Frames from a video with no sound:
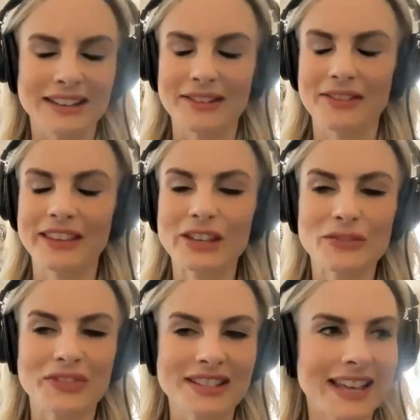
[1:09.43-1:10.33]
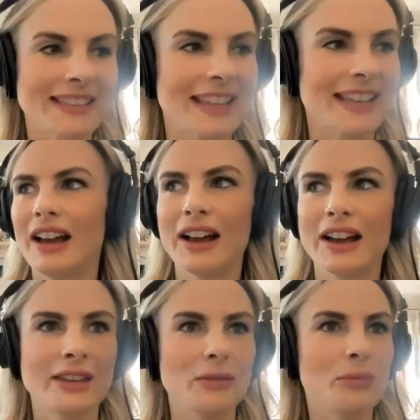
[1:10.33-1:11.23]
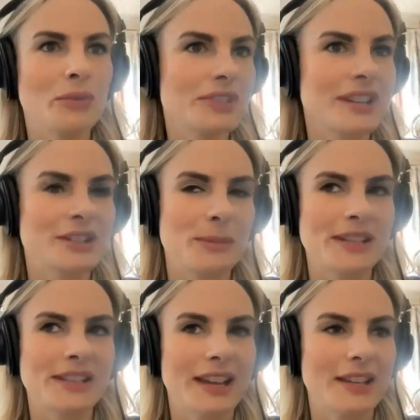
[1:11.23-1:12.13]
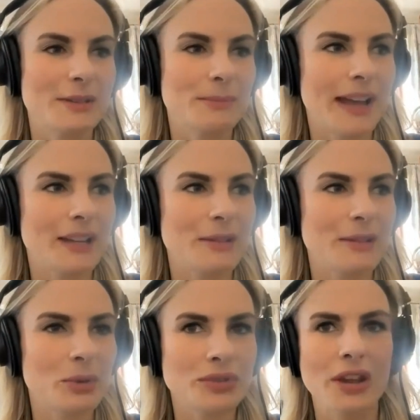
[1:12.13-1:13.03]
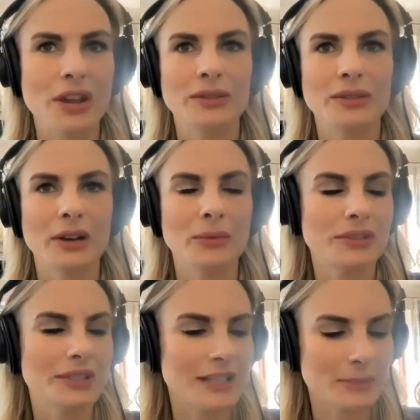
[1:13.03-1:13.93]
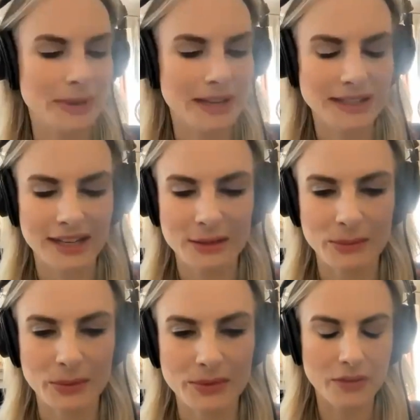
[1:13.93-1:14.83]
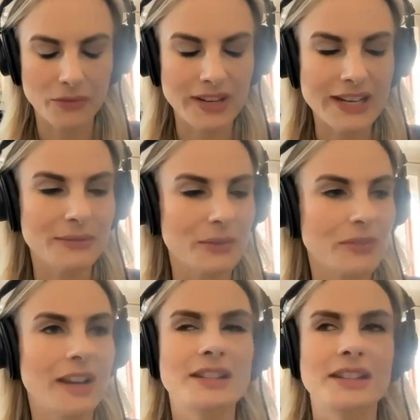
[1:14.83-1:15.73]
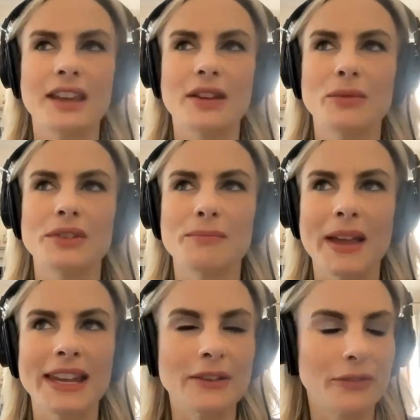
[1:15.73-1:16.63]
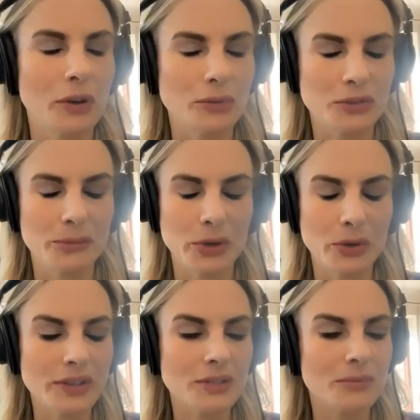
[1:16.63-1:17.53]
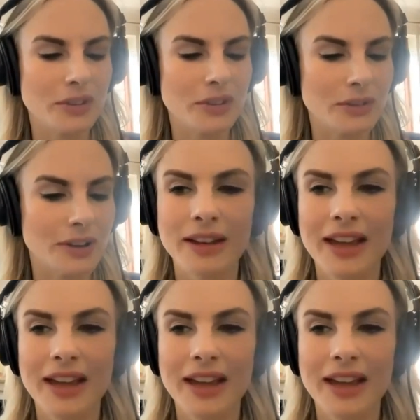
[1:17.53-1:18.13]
And thank you for saying that. I wanted it to be science backed, but also I wanted it to be accessible. The reason for writing it was manyfold, to be honest with you.